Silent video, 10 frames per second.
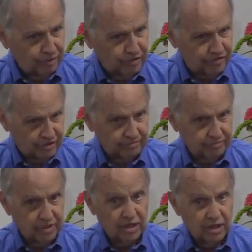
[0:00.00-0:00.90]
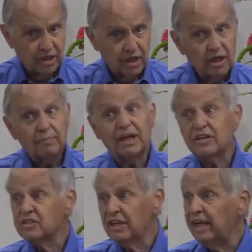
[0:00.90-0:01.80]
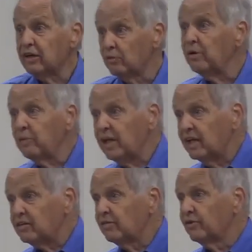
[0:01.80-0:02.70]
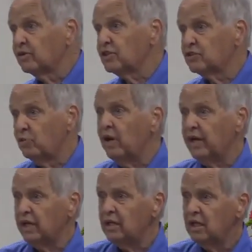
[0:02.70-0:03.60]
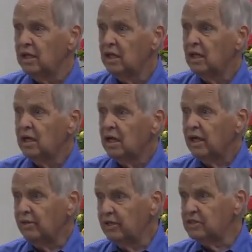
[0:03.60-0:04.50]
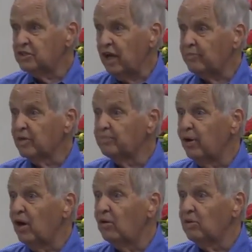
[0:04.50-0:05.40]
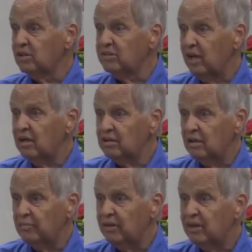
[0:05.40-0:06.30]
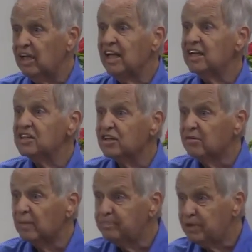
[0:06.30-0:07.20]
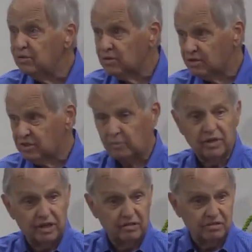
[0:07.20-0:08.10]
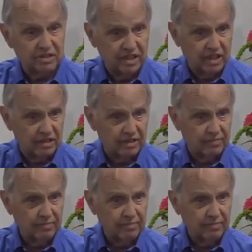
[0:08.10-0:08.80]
person. Because later, when we get to verse 20 in this chapter, Paul will tell Timothy he is to rebuke somebody who sinned.